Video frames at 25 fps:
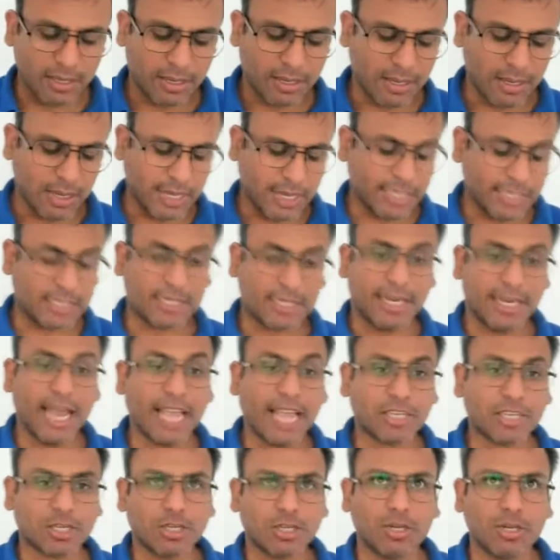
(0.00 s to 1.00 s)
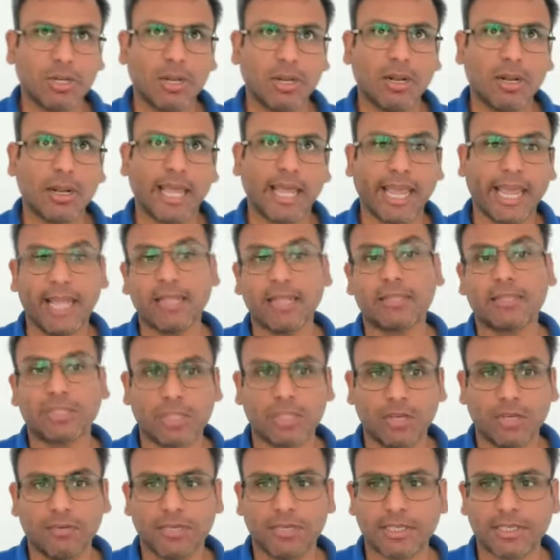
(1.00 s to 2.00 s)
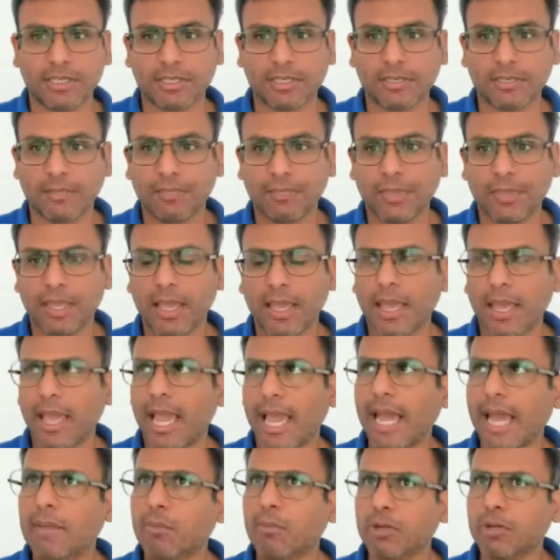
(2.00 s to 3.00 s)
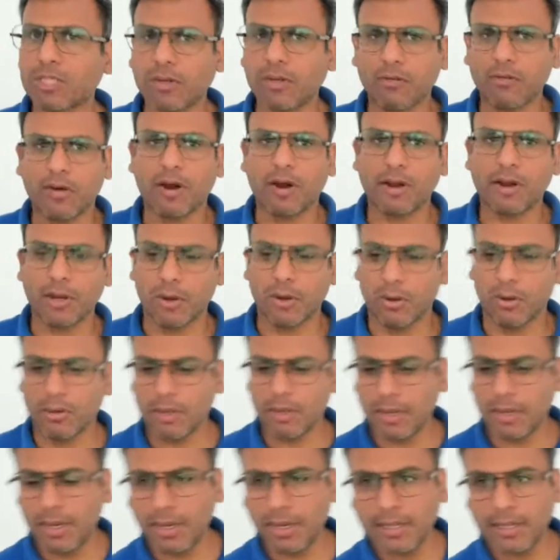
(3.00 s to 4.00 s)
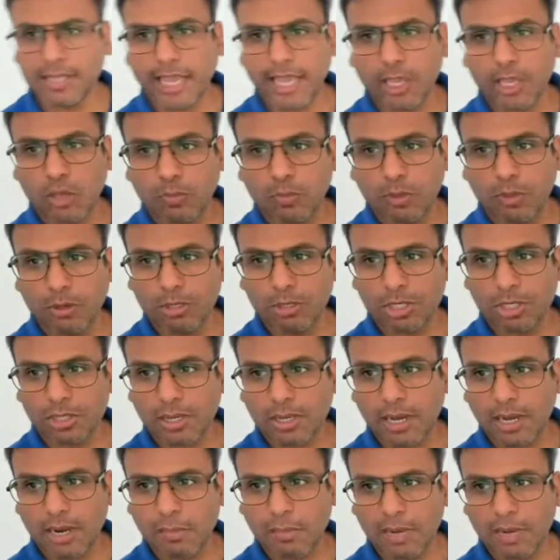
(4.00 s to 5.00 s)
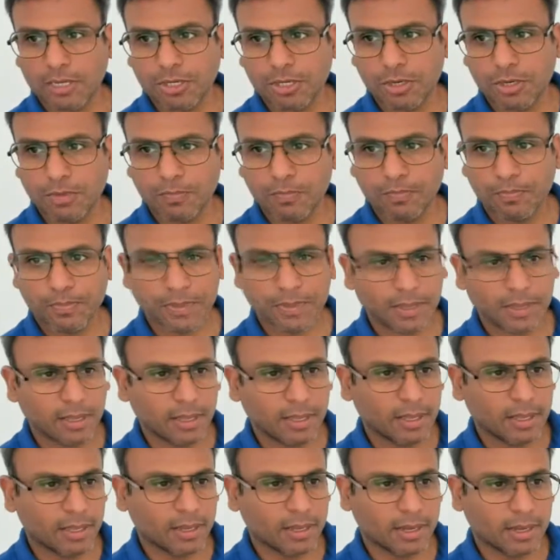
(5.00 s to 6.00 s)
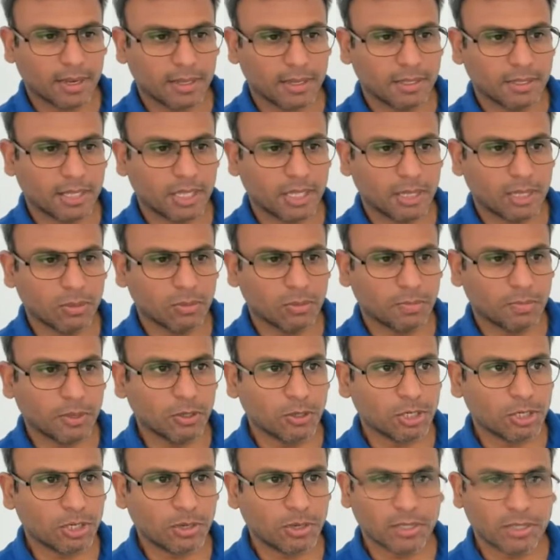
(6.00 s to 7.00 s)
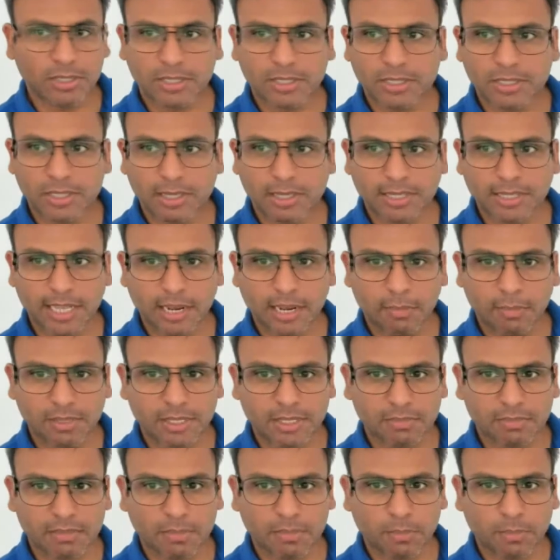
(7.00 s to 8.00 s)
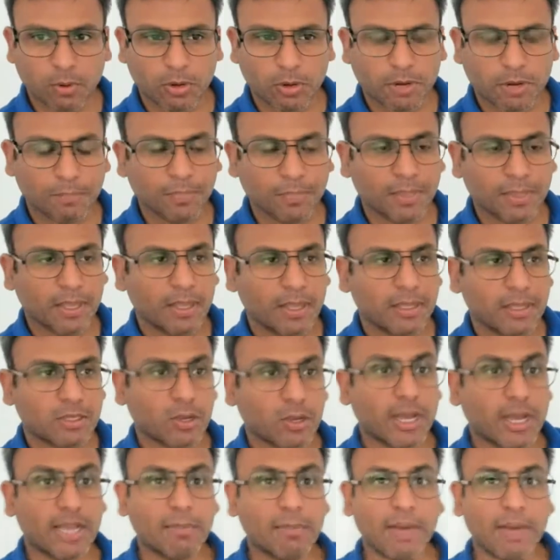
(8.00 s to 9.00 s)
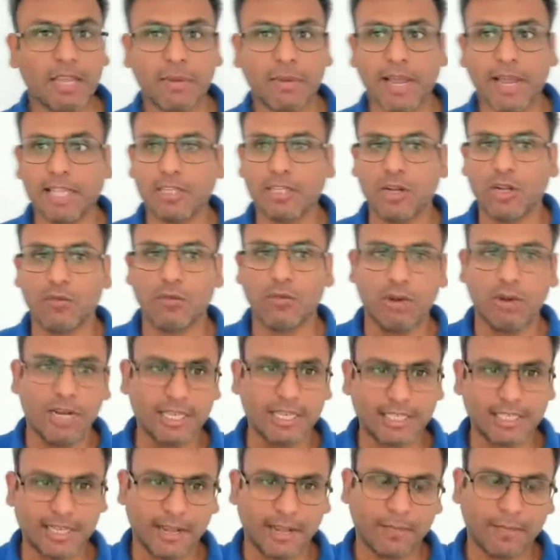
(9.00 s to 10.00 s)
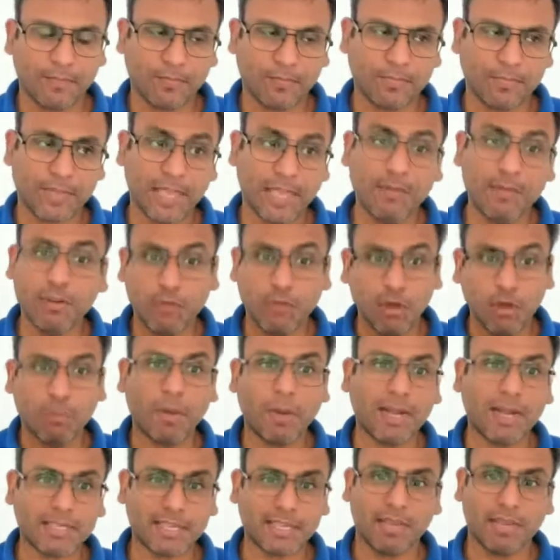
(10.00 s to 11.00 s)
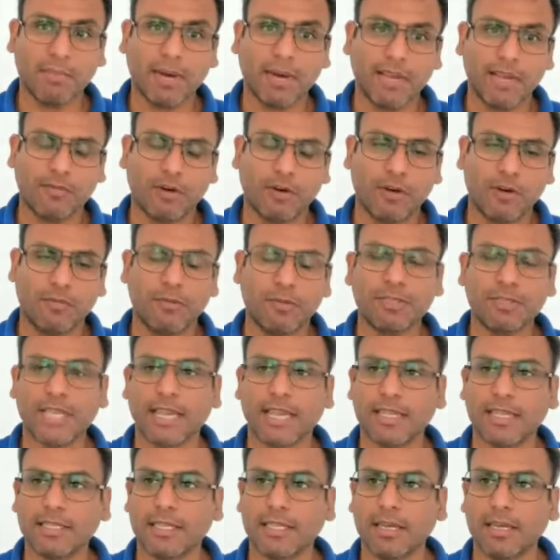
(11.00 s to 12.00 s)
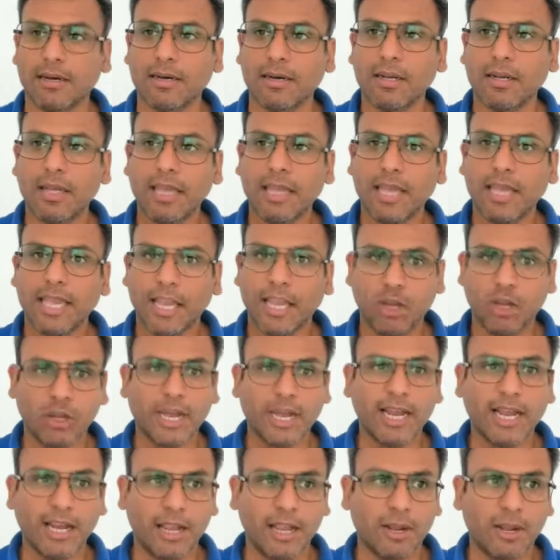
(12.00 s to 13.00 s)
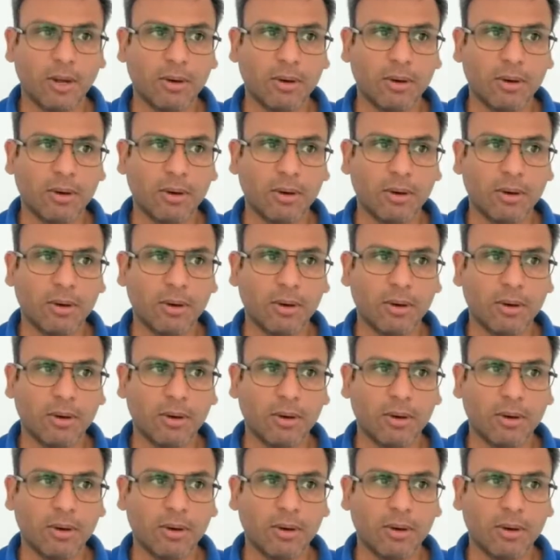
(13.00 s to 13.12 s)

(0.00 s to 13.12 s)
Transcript: It's National Health Services. And most of our, thank you, Piyush. God bless you. Piyush, is sending me some support. So, guys, by the way, guys, if you're listening, even if you're passing by for a few seconds here, can you kindly,